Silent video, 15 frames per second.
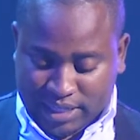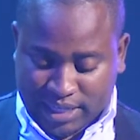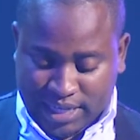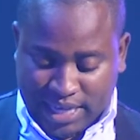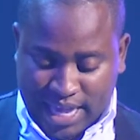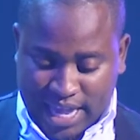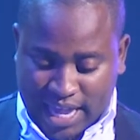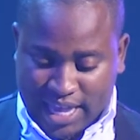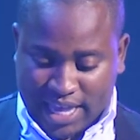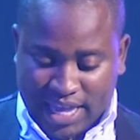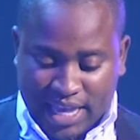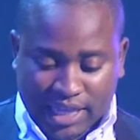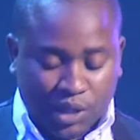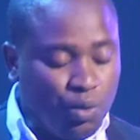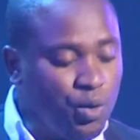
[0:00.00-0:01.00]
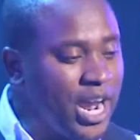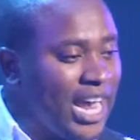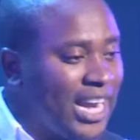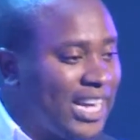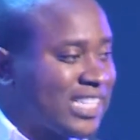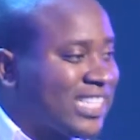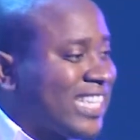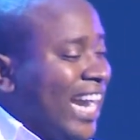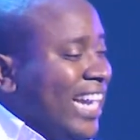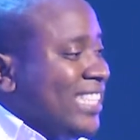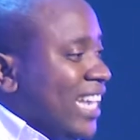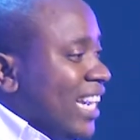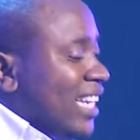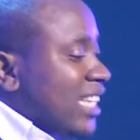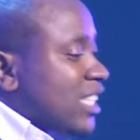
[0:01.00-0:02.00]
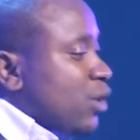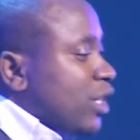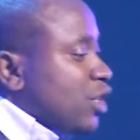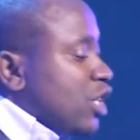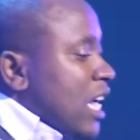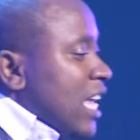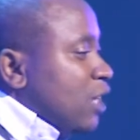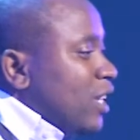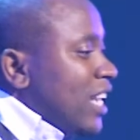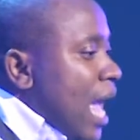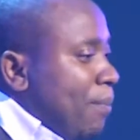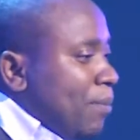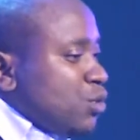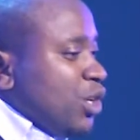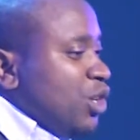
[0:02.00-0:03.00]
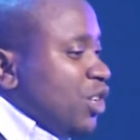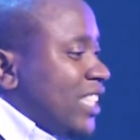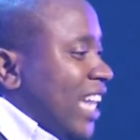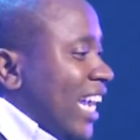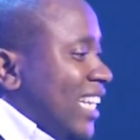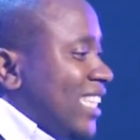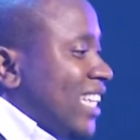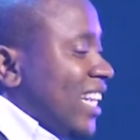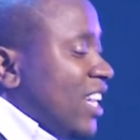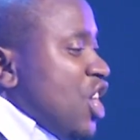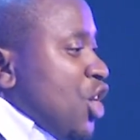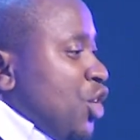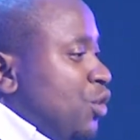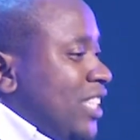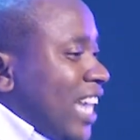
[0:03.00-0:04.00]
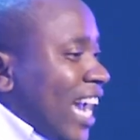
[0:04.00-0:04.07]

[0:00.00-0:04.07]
but yeah. It's weird, it's dating. That's what happens when you're dating. You